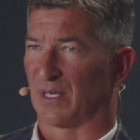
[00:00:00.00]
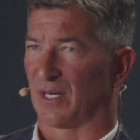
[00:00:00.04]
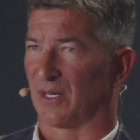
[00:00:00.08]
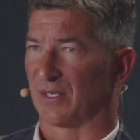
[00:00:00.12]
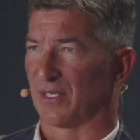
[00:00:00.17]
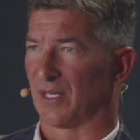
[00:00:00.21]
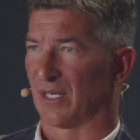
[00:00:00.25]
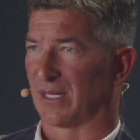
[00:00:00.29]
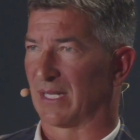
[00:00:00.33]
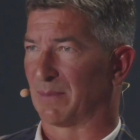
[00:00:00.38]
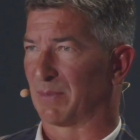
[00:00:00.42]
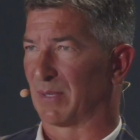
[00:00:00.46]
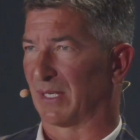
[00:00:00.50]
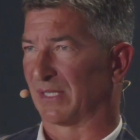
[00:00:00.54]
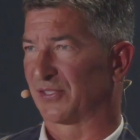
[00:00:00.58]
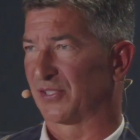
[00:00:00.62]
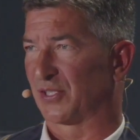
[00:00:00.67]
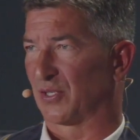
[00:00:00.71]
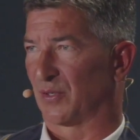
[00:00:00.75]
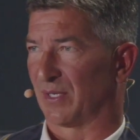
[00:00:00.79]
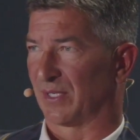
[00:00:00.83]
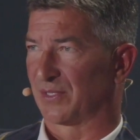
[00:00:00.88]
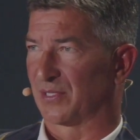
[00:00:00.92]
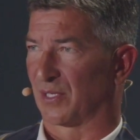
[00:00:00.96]
We all know that by
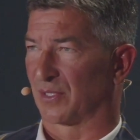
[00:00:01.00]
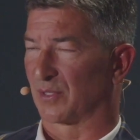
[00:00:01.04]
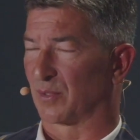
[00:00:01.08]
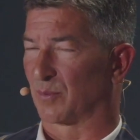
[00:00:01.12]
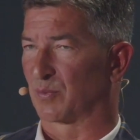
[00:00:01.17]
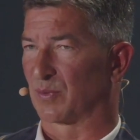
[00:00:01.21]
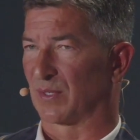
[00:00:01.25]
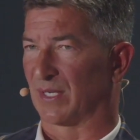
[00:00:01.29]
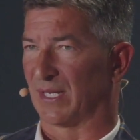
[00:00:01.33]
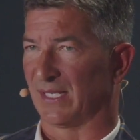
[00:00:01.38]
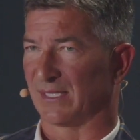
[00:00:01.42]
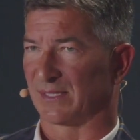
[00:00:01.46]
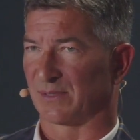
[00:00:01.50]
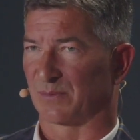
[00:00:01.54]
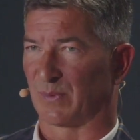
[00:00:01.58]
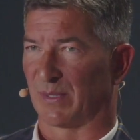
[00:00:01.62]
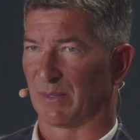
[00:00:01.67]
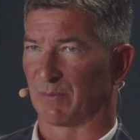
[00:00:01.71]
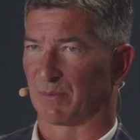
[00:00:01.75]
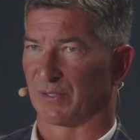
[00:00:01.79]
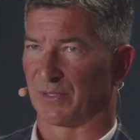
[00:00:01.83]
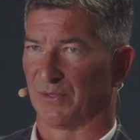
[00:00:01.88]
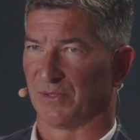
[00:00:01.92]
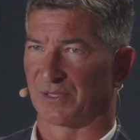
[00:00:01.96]
showing total price,
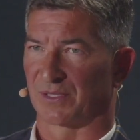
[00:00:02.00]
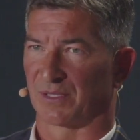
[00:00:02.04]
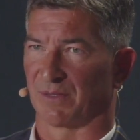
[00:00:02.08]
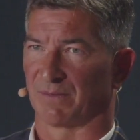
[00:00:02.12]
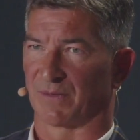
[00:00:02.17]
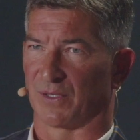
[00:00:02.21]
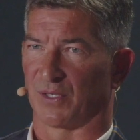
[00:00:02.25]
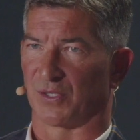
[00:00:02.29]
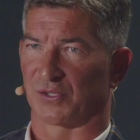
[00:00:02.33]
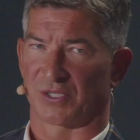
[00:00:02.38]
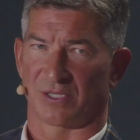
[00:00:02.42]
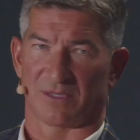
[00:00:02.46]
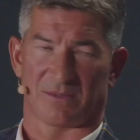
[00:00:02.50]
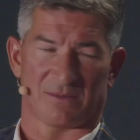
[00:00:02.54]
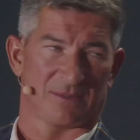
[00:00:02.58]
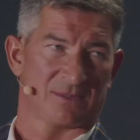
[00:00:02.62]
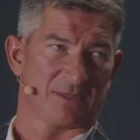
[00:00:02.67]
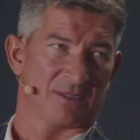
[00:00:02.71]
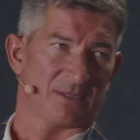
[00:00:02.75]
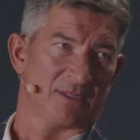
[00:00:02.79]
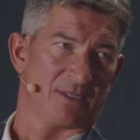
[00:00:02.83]
we reduce conversion.